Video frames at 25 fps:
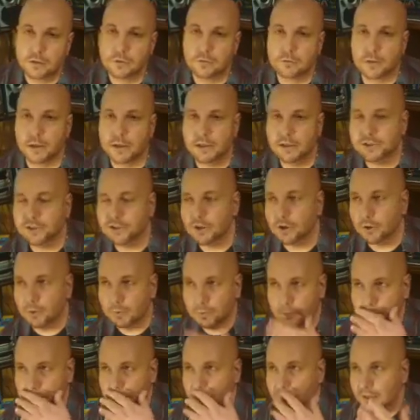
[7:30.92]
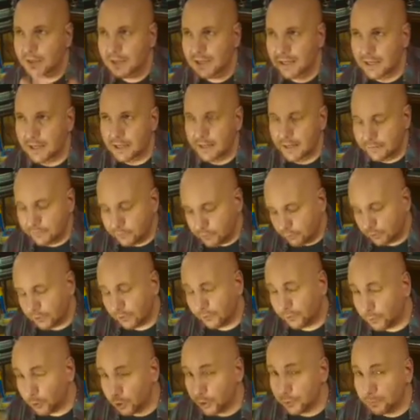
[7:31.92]
Right, so even though the
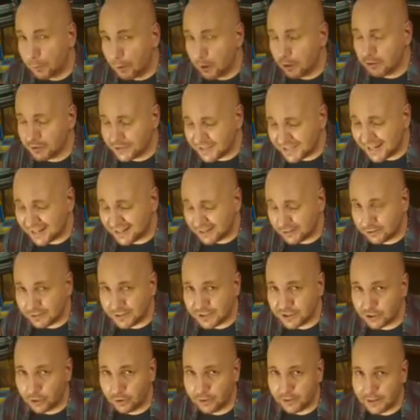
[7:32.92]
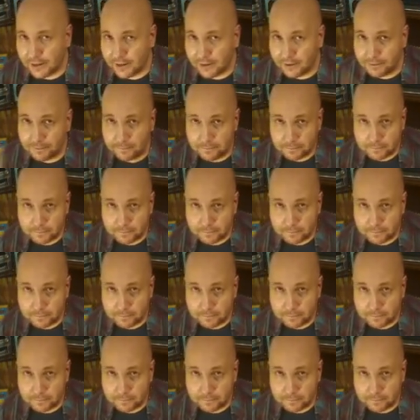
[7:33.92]
fourth bar is technically starting at,